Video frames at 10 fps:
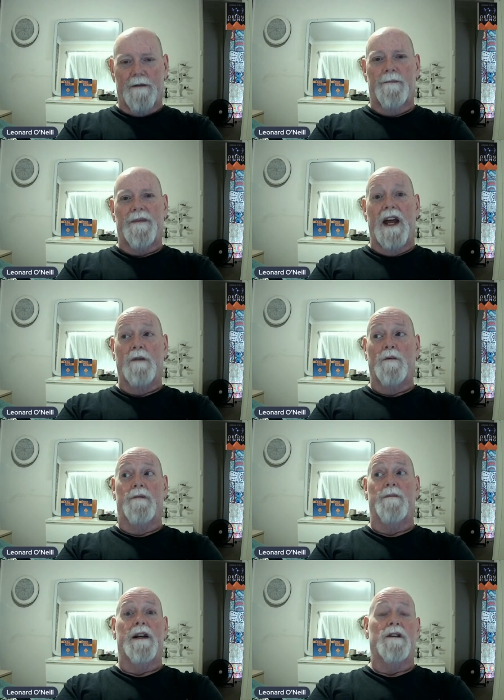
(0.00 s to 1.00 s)
Then we've
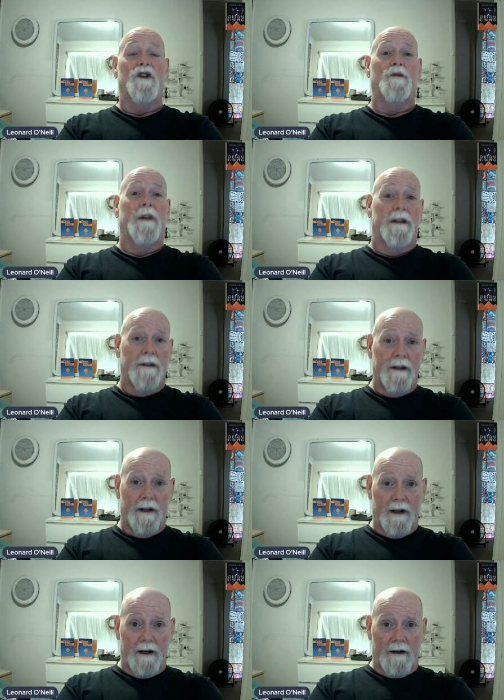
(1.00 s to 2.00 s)
been human
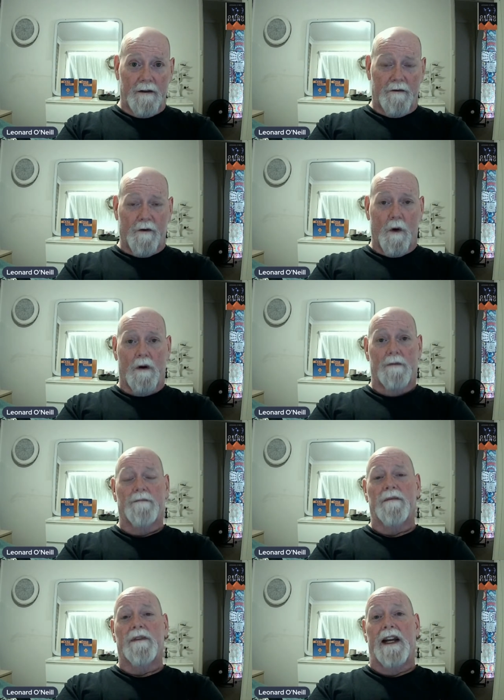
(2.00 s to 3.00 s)
for
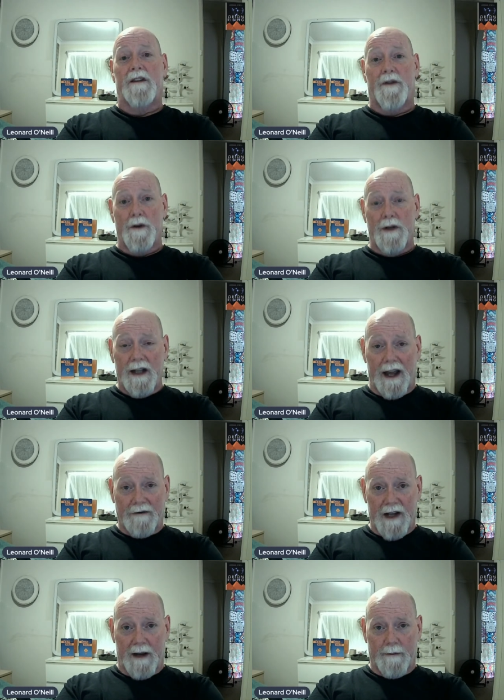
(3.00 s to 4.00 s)
like 30
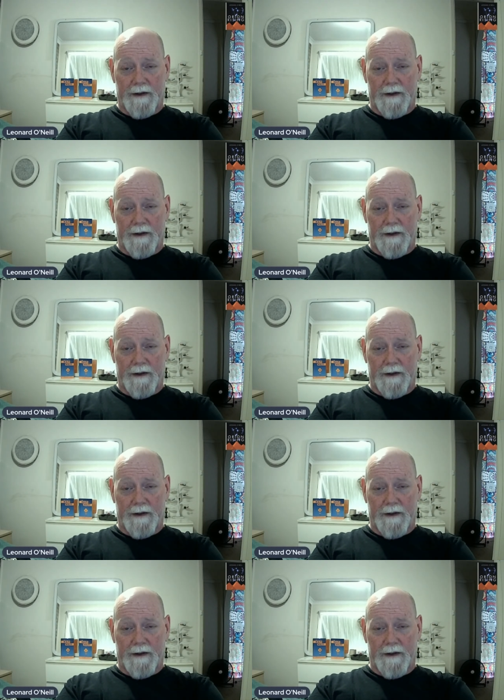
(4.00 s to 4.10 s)
lifetimes.